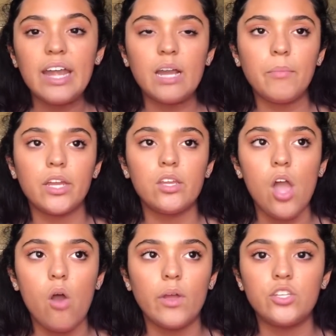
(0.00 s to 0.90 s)
And I'm like,
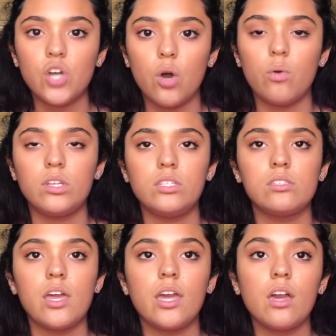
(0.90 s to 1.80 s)
no, I don't. And he's
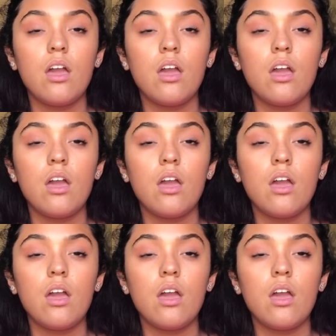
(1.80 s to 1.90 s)
like,